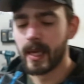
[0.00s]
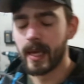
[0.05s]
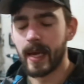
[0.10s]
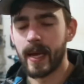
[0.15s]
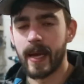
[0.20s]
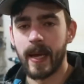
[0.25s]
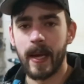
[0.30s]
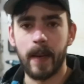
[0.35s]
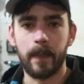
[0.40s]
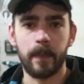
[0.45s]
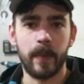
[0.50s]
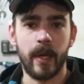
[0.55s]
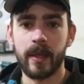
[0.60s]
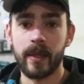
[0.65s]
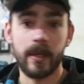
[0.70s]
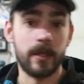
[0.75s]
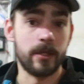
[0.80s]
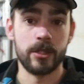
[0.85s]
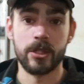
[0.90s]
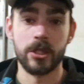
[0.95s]
and
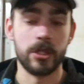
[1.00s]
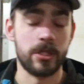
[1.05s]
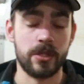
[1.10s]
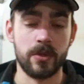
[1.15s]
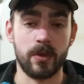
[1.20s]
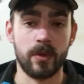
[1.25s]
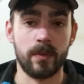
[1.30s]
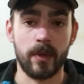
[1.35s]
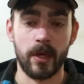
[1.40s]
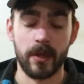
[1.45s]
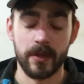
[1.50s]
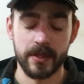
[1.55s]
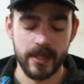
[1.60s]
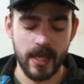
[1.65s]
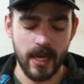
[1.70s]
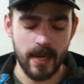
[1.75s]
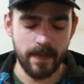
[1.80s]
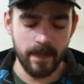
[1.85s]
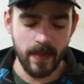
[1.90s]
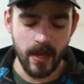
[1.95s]
then just do them all the
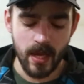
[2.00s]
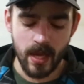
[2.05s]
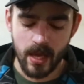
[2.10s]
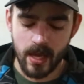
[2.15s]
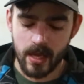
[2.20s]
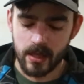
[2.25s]
same.